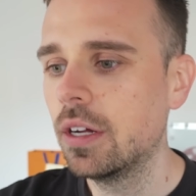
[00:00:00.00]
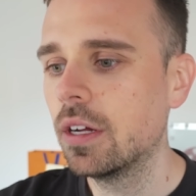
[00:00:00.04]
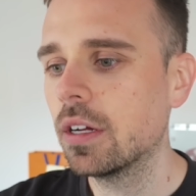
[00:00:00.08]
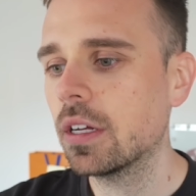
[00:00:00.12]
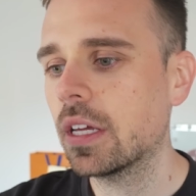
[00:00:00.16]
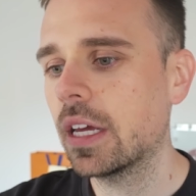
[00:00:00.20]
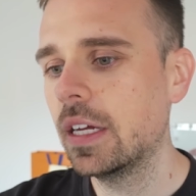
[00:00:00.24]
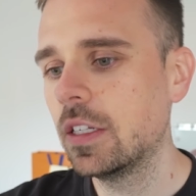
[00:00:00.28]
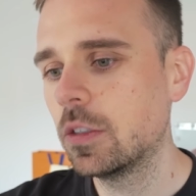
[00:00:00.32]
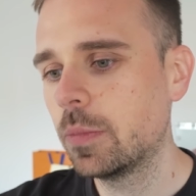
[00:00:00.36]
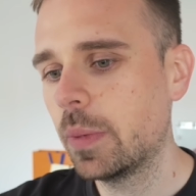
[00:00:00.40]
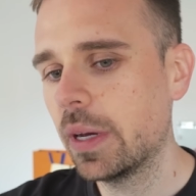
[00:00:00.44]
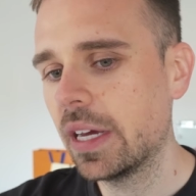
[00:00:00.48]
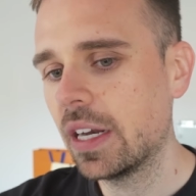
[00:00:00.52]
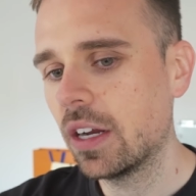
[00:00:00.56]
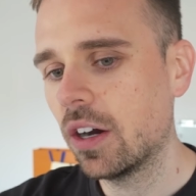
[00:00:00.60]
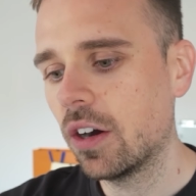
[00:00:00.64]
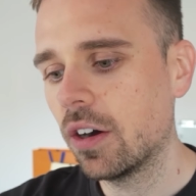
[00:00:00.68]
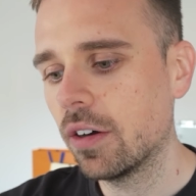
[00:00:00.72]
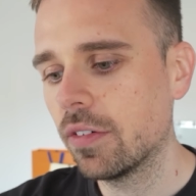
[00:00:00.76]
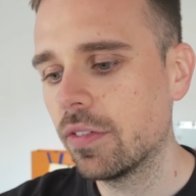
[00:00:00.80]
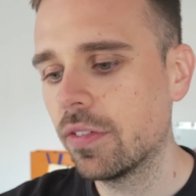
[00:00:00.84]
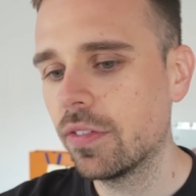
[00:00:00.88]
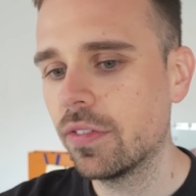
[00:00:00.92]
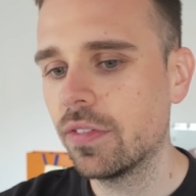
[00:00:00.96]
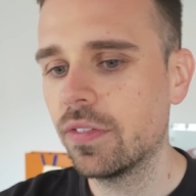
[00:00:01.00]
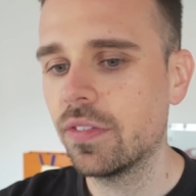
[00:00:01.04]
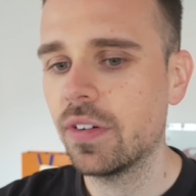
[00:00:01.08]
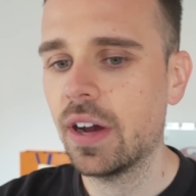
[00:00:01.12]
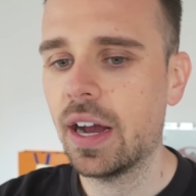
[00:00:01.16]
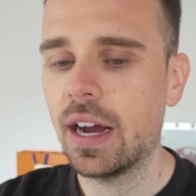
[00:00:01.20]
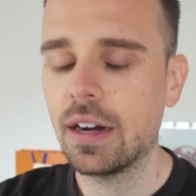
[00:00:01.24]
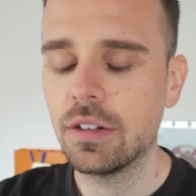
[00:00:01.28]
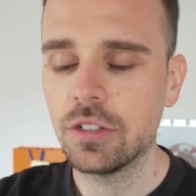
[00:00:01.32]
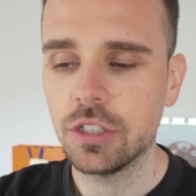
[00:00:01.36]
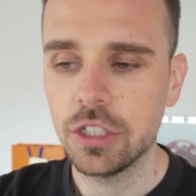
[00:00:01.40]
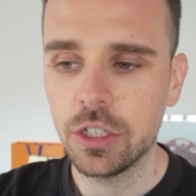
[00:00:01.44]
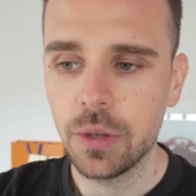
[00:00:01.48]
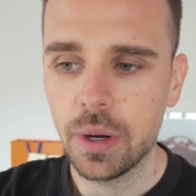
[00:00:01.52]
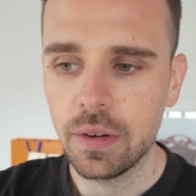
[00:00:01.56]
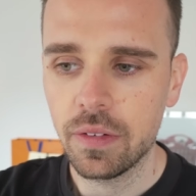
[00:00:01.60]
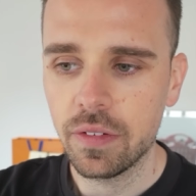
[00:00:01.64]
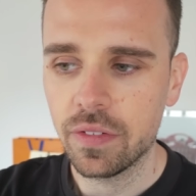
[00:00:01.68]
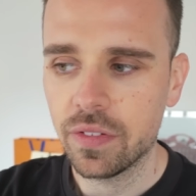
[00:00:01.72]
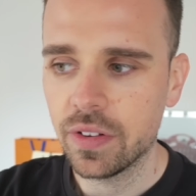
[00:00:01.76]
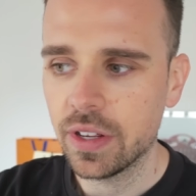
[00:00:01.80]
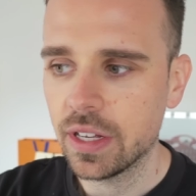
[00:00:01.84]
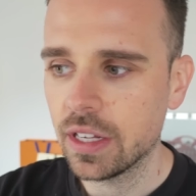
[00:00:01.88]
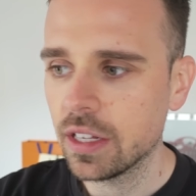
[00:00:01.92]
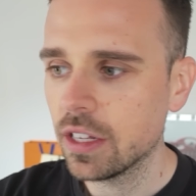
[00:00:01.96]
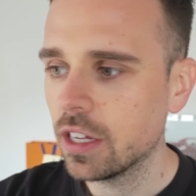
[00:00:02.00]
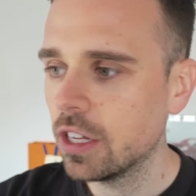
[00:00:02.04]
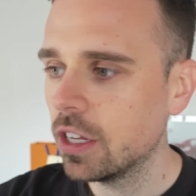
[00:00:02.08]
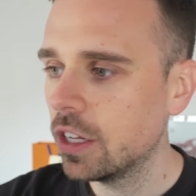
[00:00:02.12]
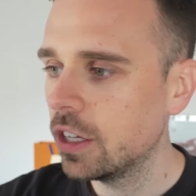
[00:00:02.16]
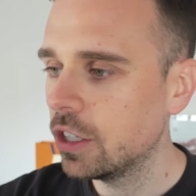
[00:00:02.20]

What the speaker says: Kids being off, how do you do everything?